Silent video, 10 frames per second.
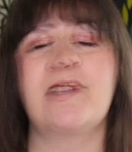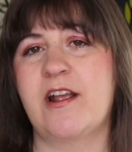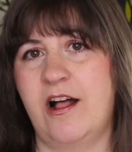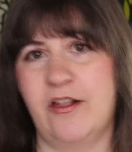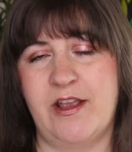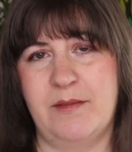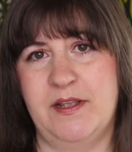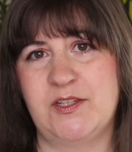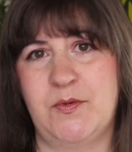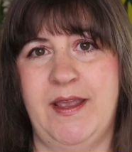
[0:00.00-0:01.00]
and every color
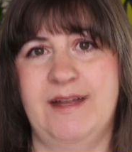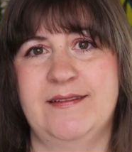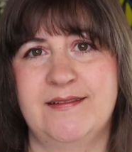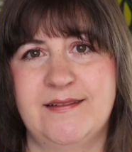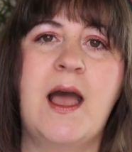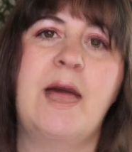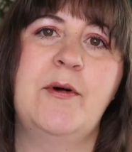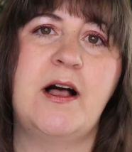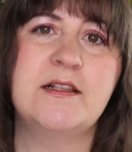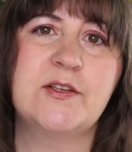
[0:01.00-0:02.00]
in between.
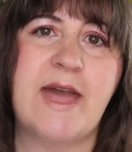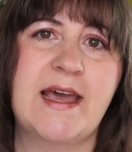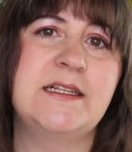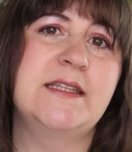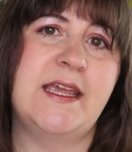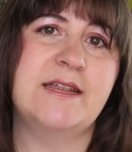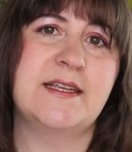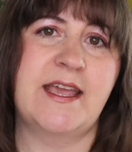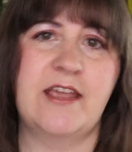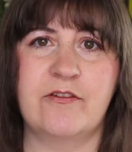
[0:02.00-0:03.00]
I will also add a
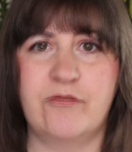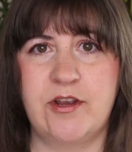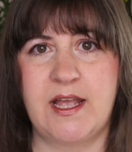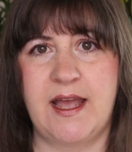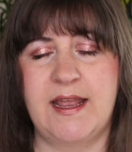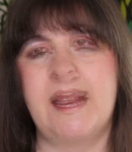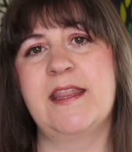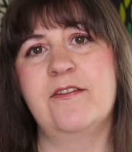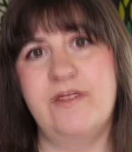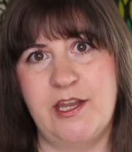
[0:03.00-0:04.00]
link to get your free guide
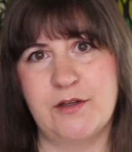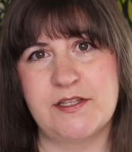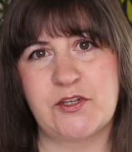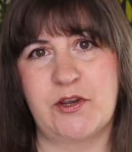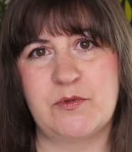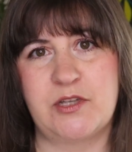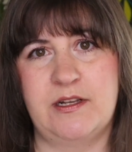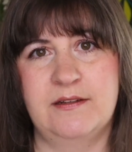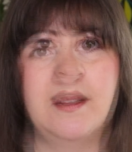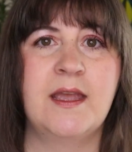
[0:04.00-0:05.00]
in the video description.